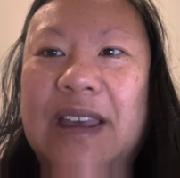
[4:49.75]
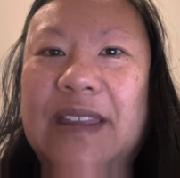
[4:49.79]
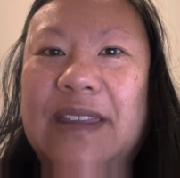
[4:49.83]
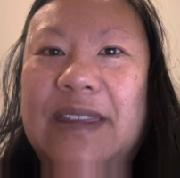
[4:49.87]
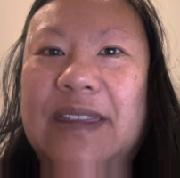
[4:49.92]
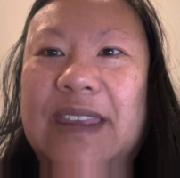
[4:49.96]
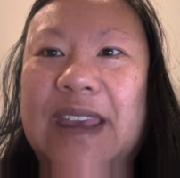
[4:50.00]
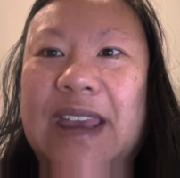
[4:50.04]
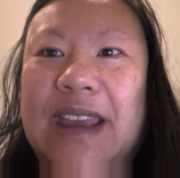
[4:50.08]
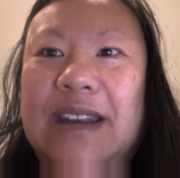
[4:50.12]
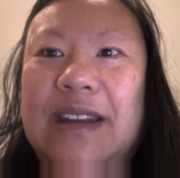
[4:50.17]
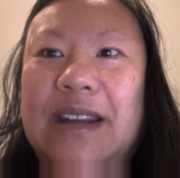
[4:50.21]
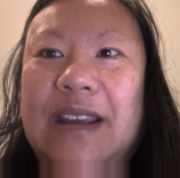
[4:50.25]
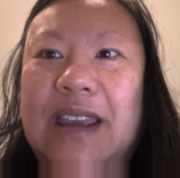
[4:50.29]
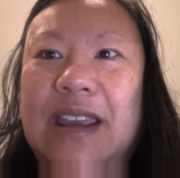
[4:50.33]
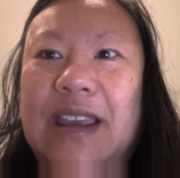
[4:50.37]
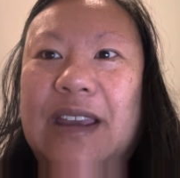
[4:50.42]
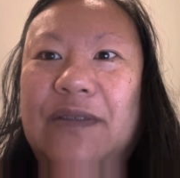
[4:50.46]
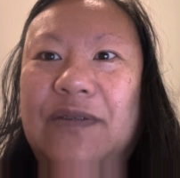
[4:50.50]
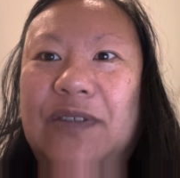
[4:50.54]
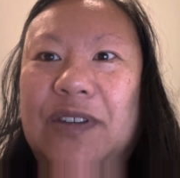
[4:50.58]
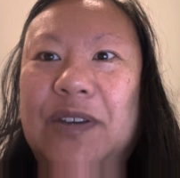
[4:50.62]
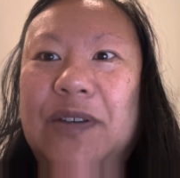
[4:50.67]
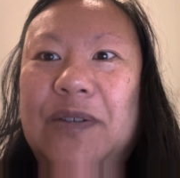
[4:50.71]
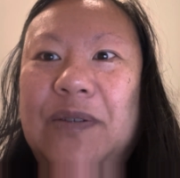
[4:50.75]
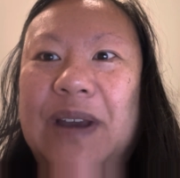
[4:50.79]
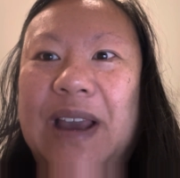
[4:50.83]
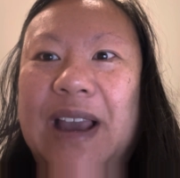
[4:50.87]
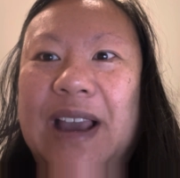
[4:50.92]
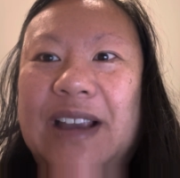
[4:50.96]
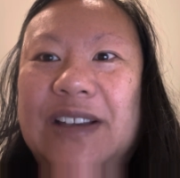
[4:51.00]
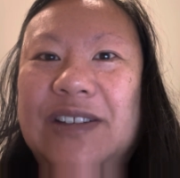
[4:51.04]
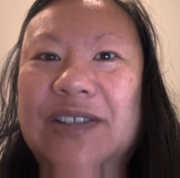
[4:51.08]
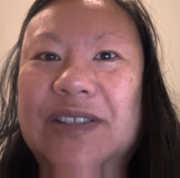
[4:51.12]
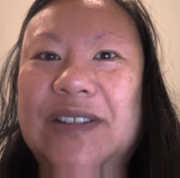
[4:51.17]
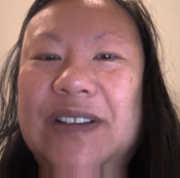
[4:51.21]
Then if you
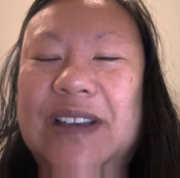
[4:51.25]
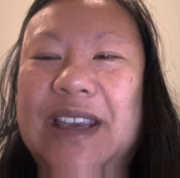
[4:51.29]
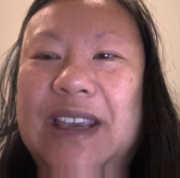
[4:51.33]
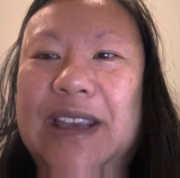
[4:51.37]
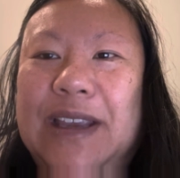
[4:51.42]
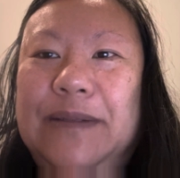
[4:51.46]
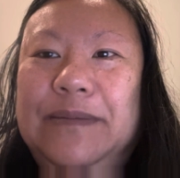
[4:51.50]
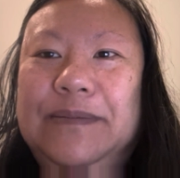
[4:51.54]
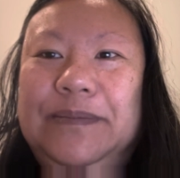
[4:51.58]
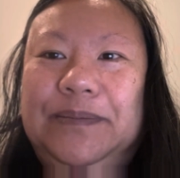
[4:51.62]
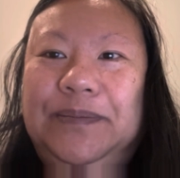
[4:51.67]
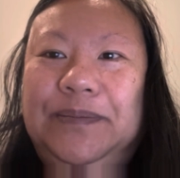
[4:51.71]
actually